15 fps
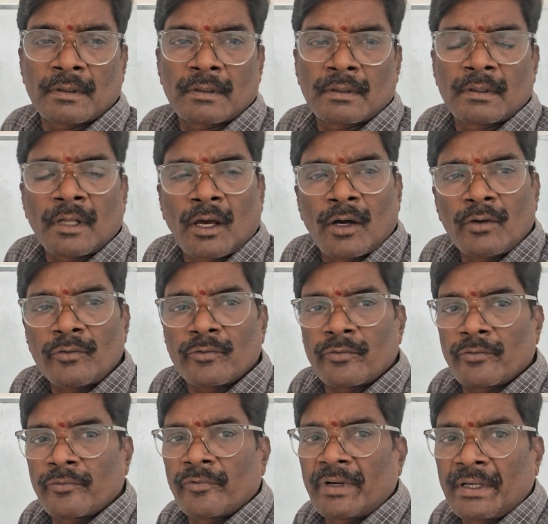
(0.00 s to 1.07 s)
Now
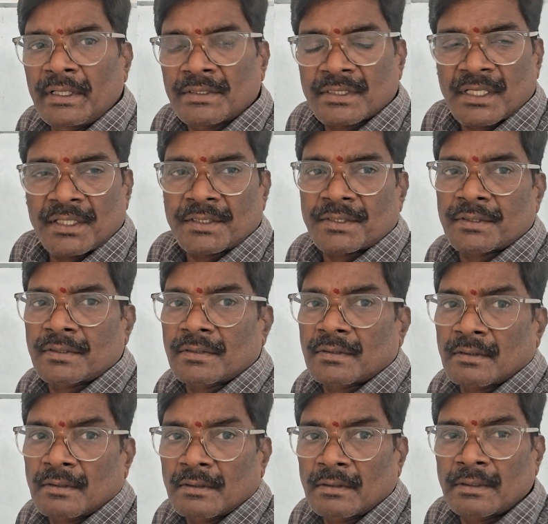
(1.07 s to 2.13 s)
we discuss
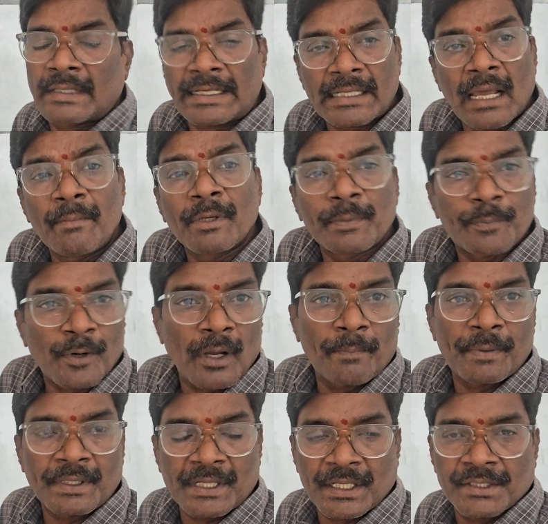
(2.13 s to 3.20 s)
the atomic
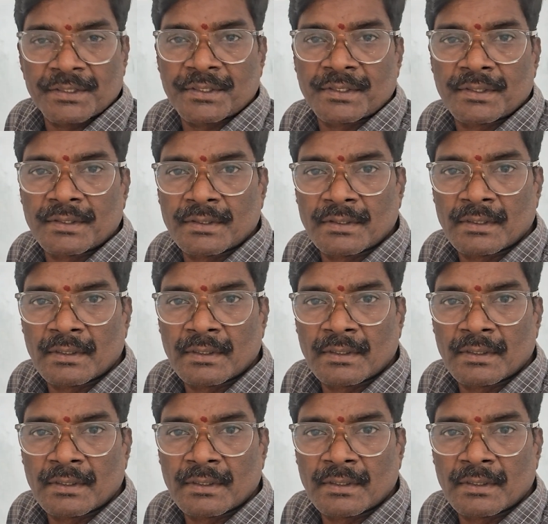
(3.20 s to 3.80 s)
properties.